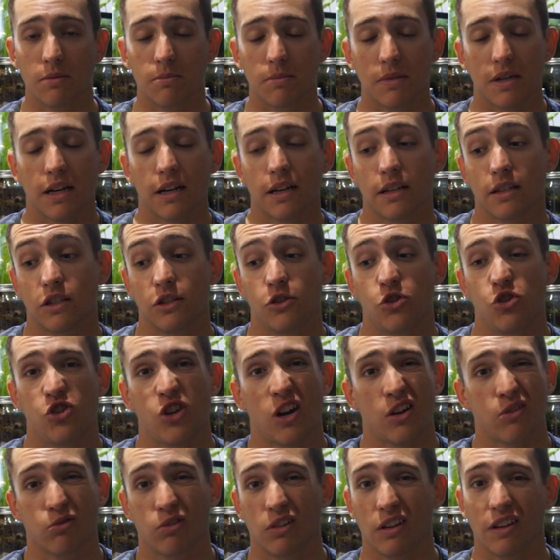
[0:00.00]
because
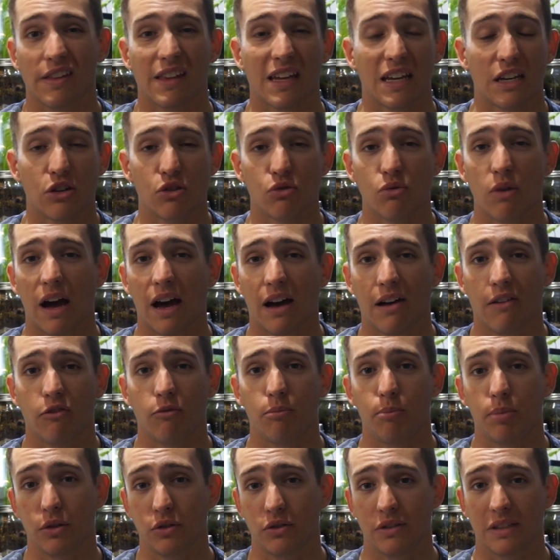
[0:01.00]
generally they do
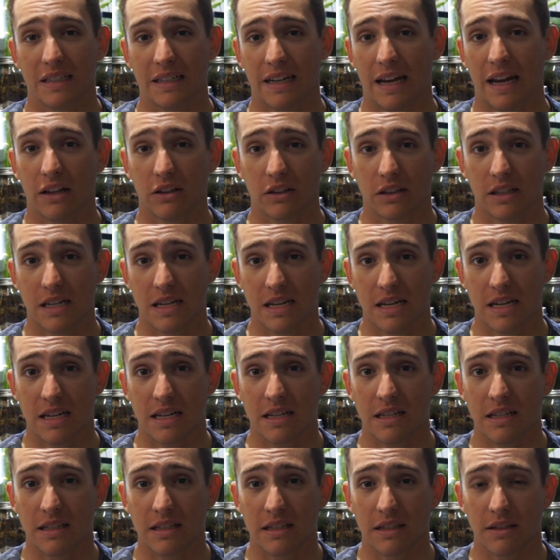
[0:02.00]
have built-in
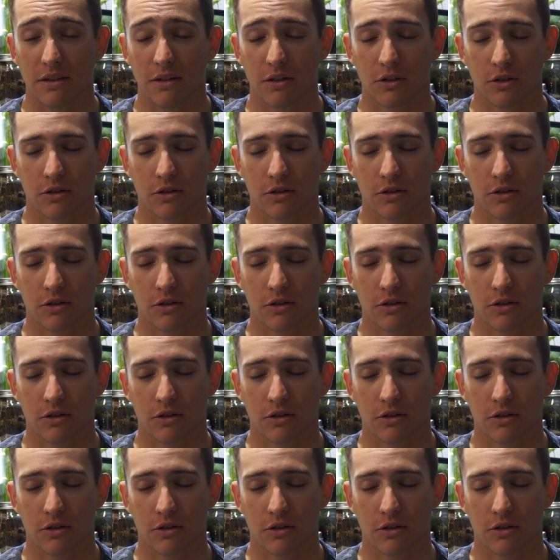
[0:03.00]
LEDs,